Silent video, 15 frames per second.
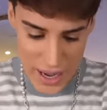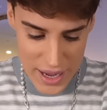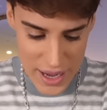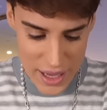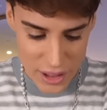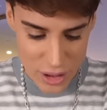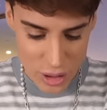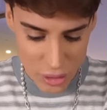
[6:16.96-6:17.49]

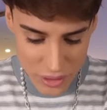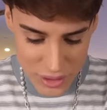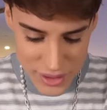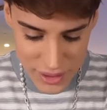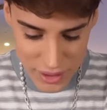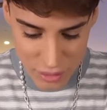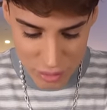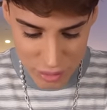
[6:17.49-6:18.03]
It looks
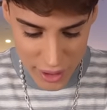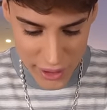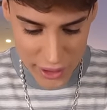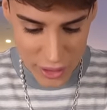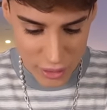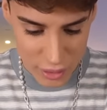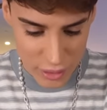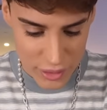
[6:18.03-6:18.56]
like a
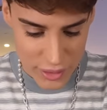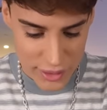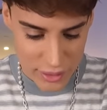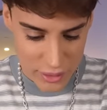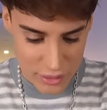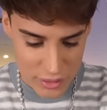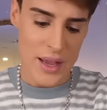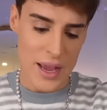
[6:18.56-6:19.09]
regular
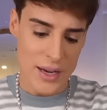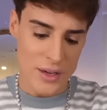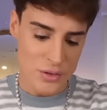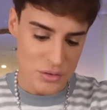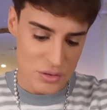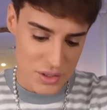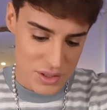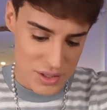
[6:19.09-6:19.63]
Oreo.
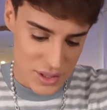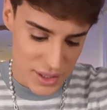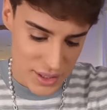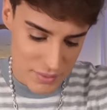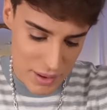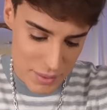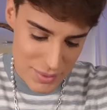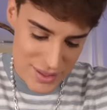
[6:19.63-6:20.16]

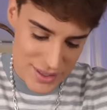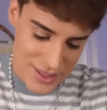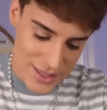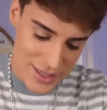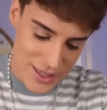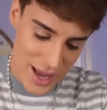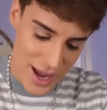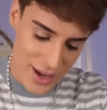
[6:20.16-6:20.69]
Interesting. Maybe
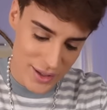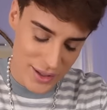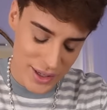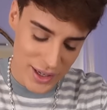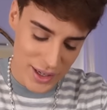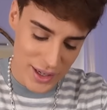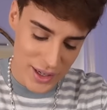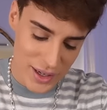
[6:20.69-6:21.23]

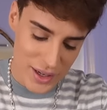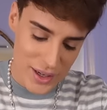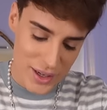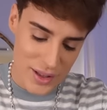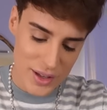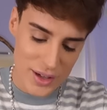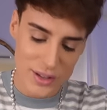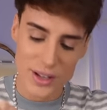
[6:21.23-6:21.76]
slightly,
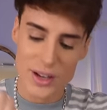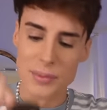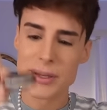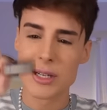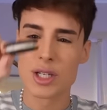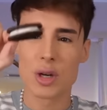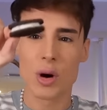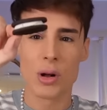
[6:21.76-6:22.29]
they're a little
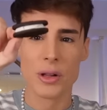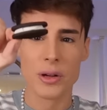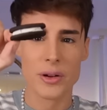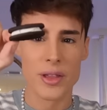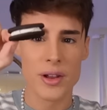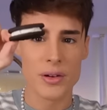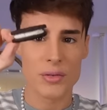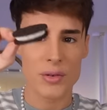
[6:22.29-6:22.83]
bit taller
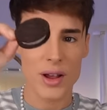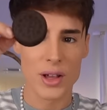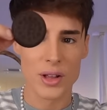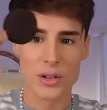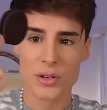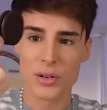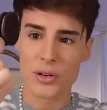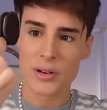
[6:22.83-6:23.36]
than a
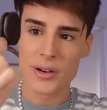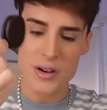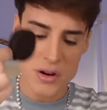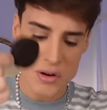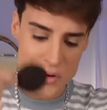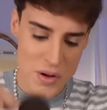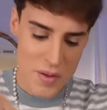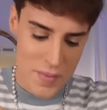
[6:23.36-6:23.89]
regular
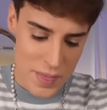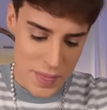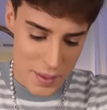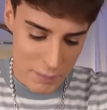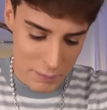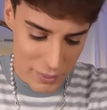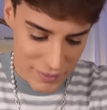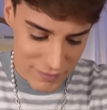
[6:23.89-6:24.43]
Oreo,
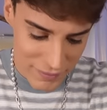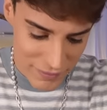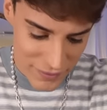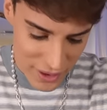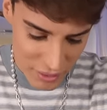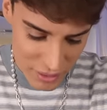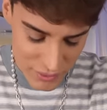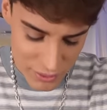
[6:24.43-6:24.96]
but
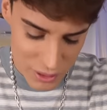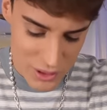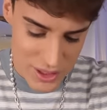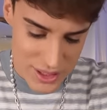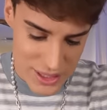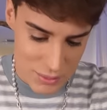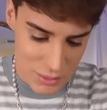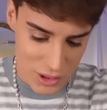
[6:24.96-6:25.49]
very, very
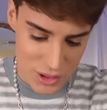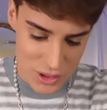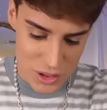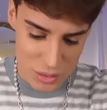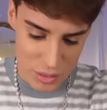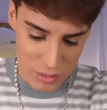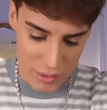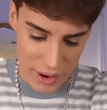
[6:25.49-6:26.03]
similar
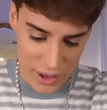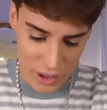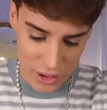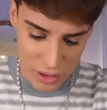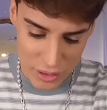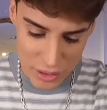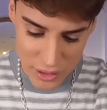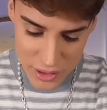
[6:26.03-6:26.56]
to a
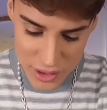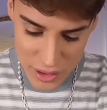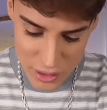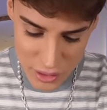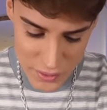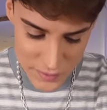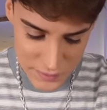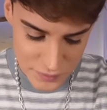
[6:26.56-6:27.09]
regular Oreo.
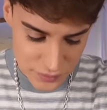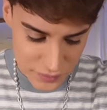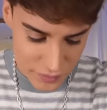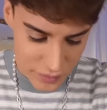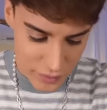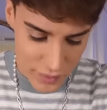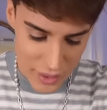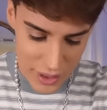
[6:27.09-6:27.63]

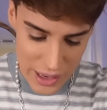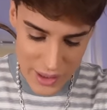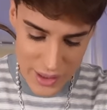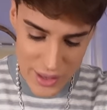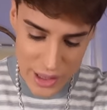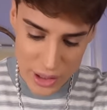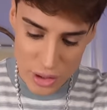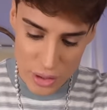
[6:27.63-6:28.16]
I
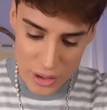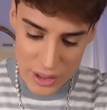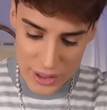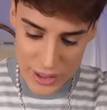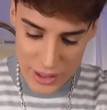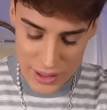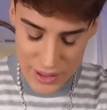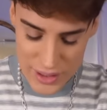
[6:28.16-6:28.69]
think you can
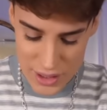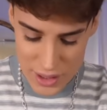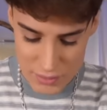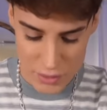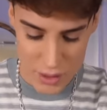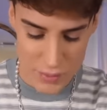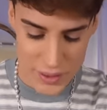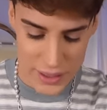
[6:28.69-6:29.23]
kind of see the
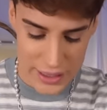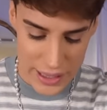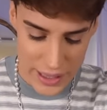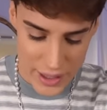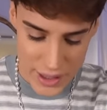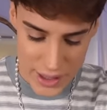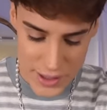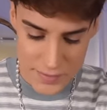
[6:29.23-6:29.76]
popping candy.